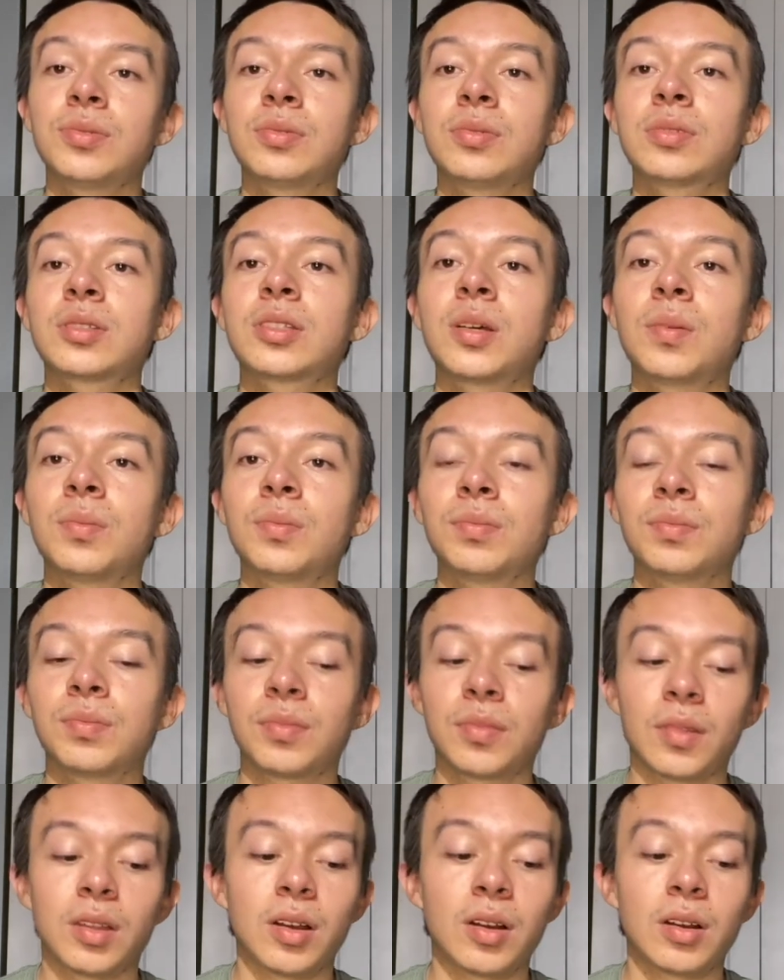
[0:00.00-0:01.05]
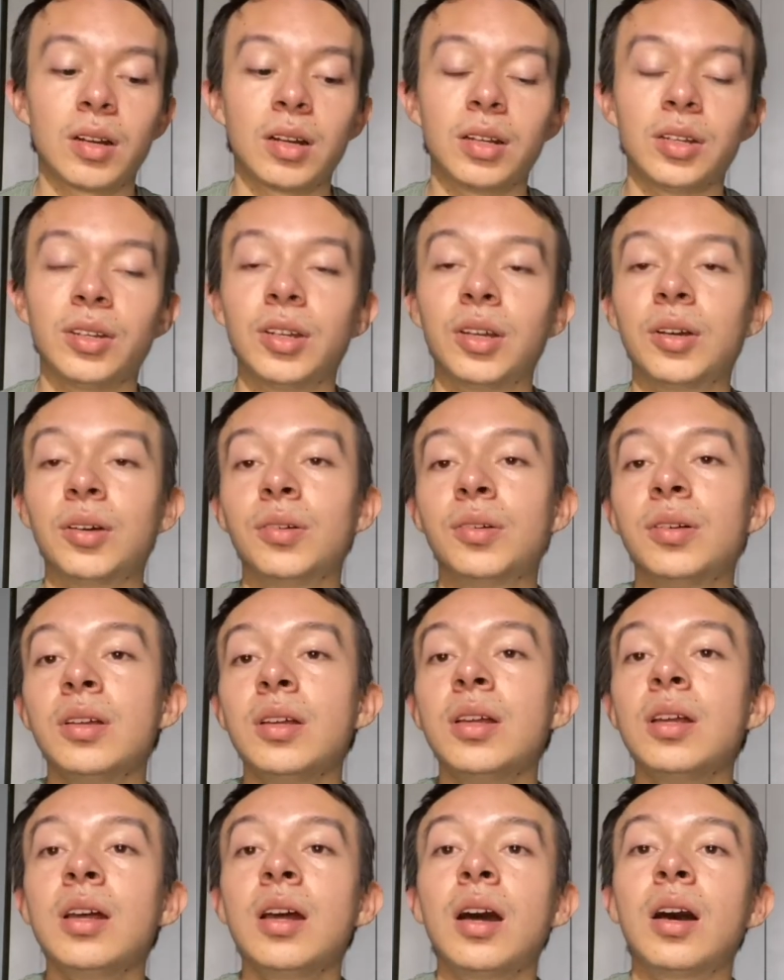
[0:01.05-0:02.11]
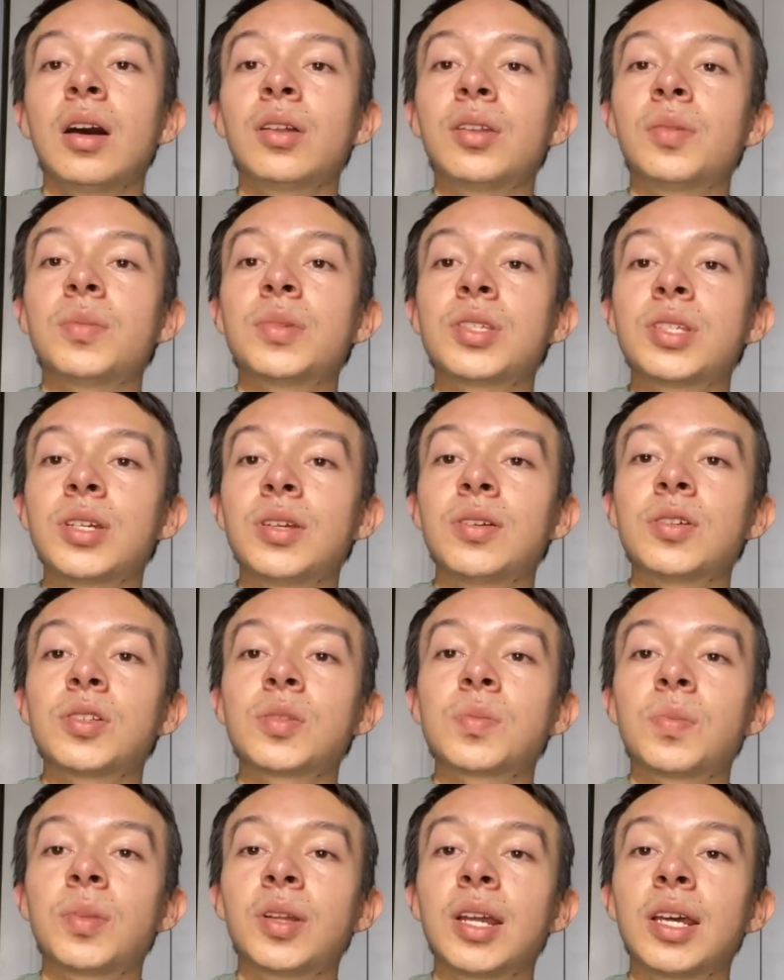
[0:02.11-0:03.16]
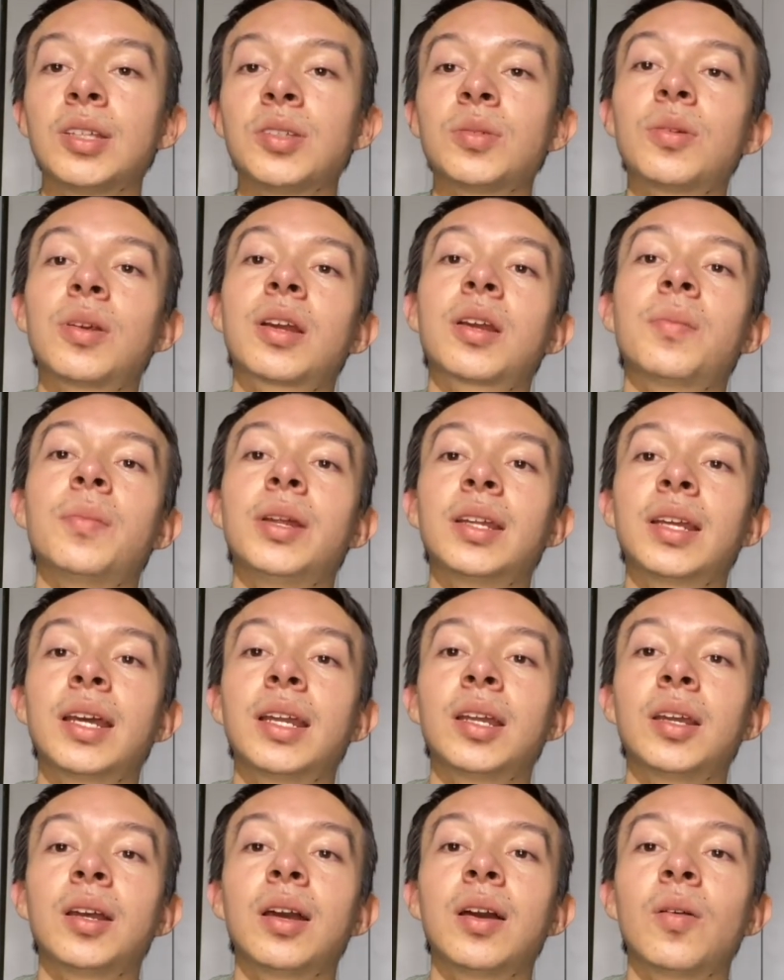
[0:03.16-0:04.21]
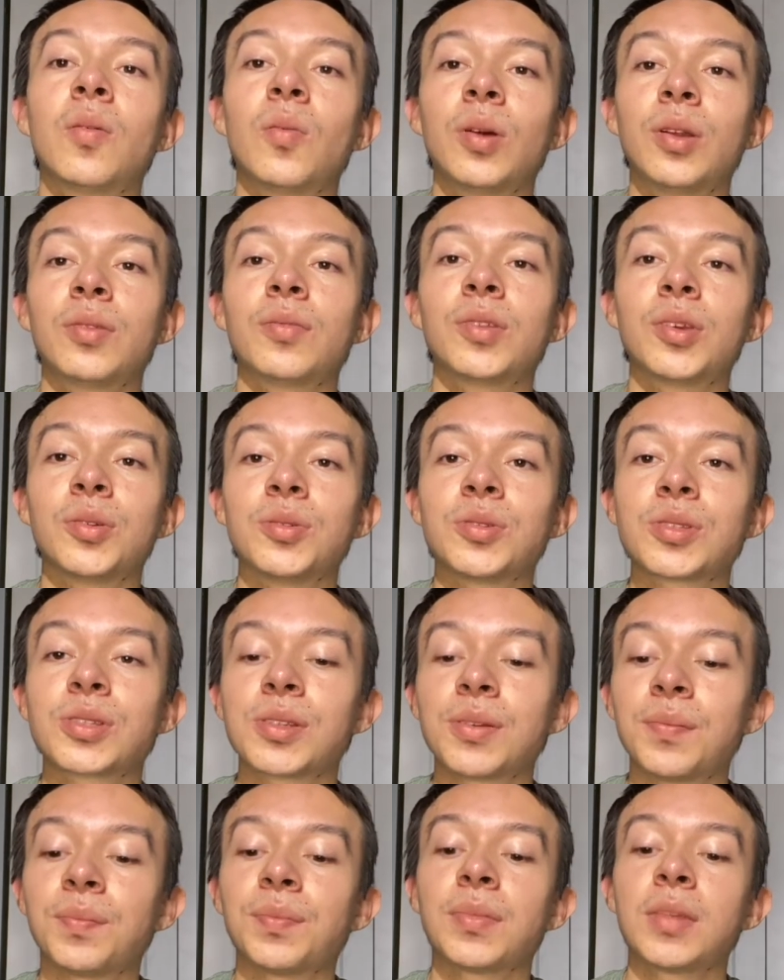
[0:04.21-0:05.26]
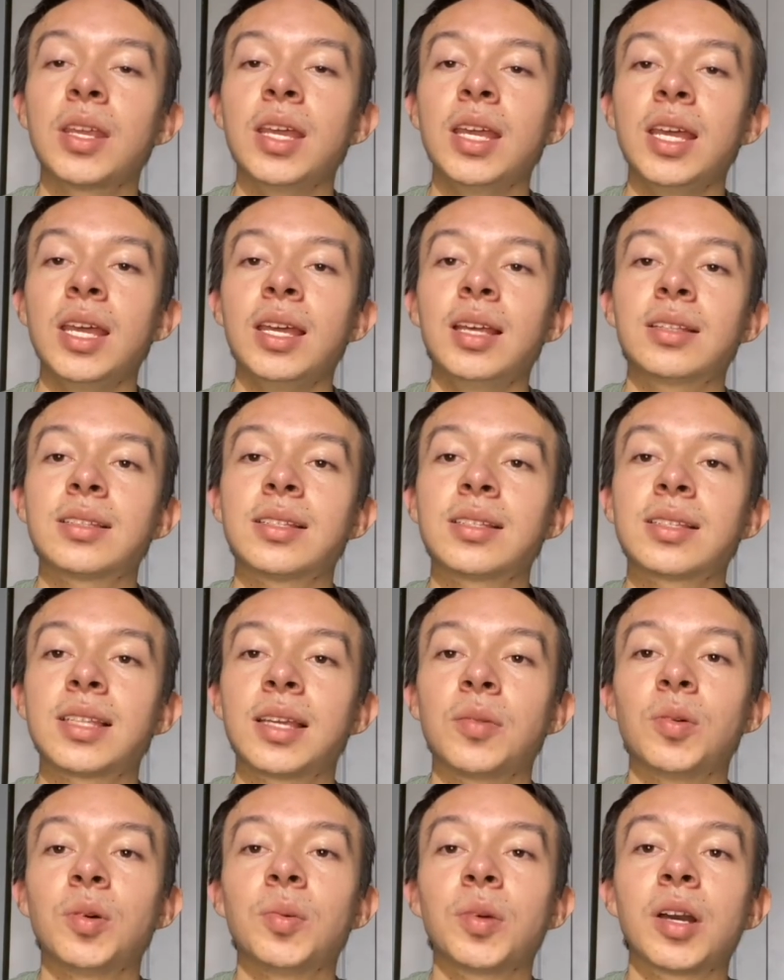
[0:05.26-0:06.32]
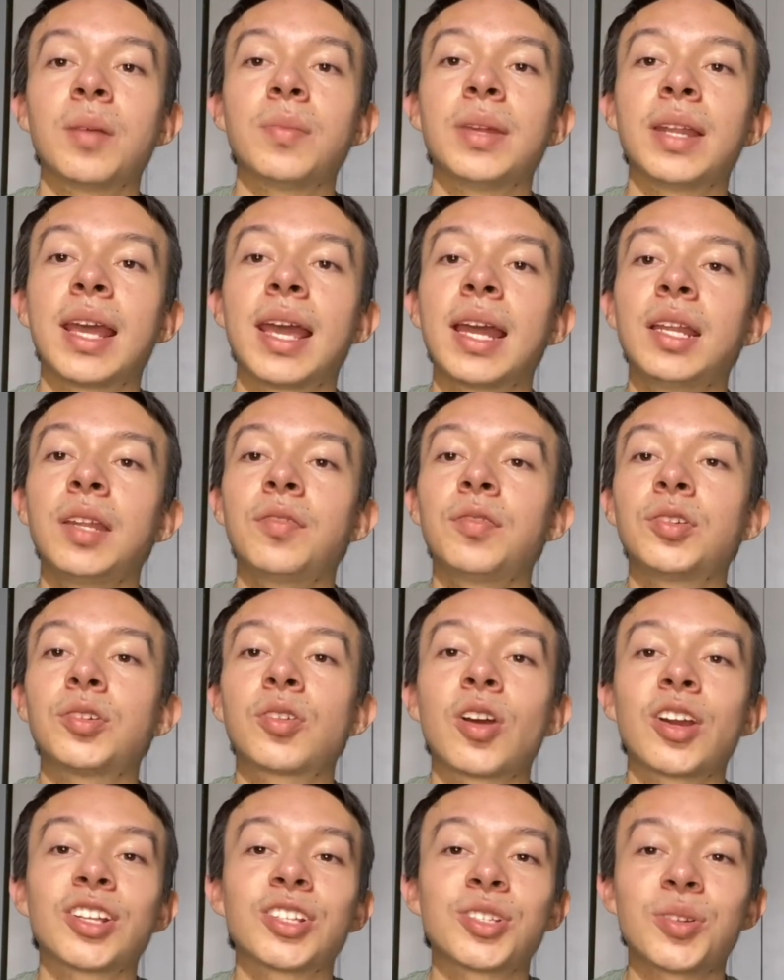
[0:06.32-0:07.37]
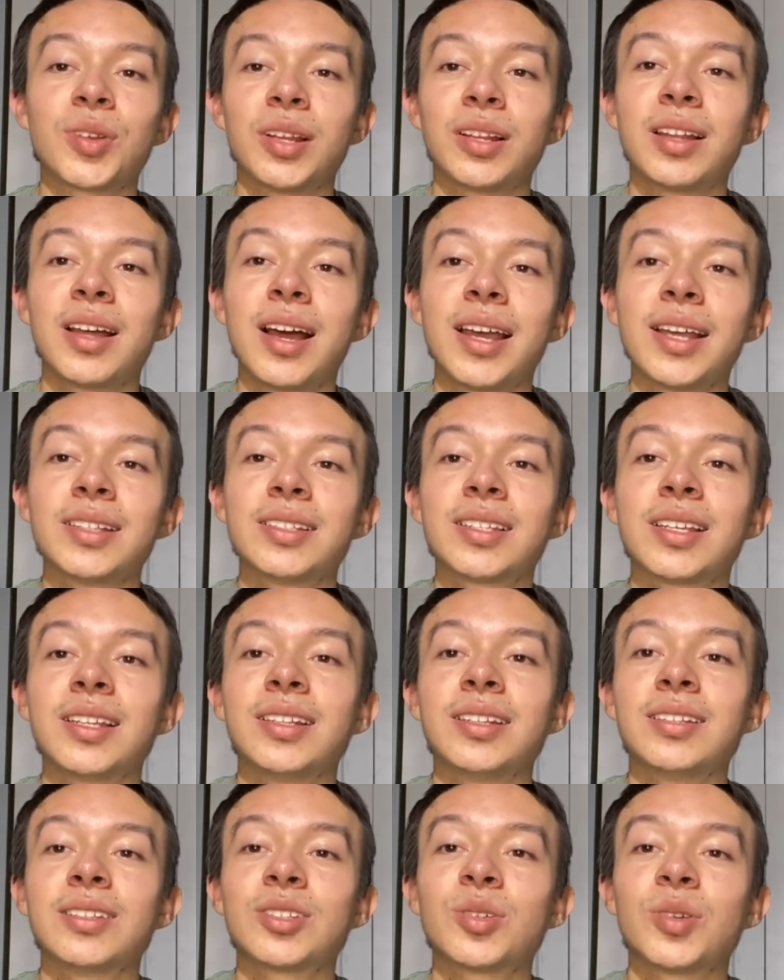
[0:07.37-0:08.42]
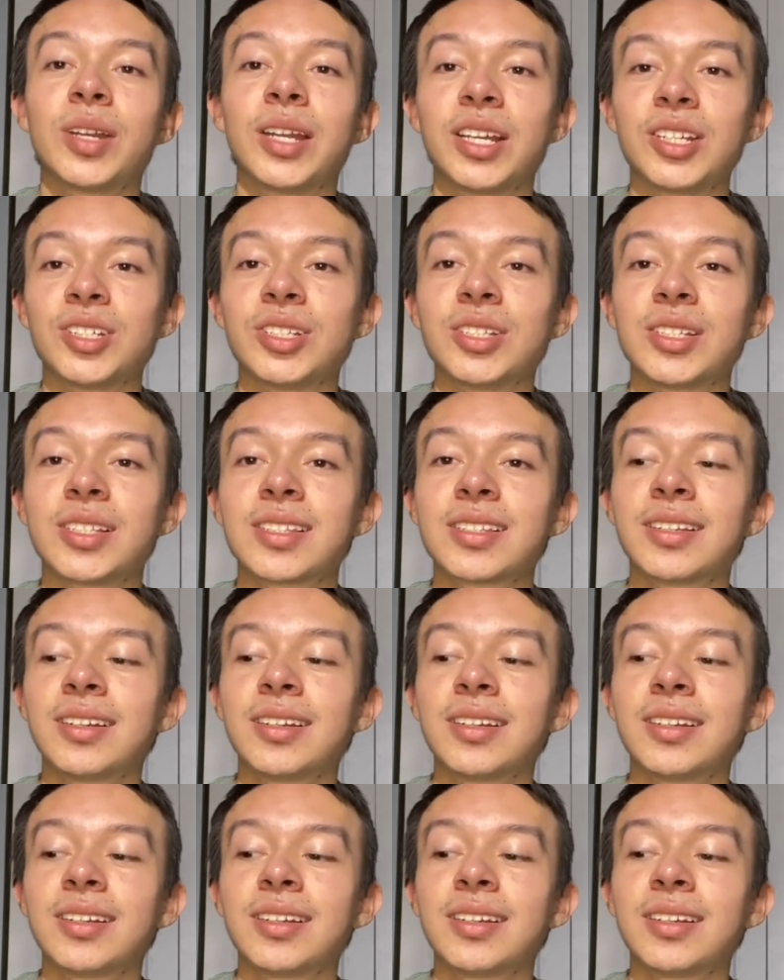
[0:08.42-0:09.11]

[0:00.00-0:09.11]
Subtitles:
Some are, you know, other materials, but I do recommend getting one of those since they will come in handy for drawing straight lines and straight edges.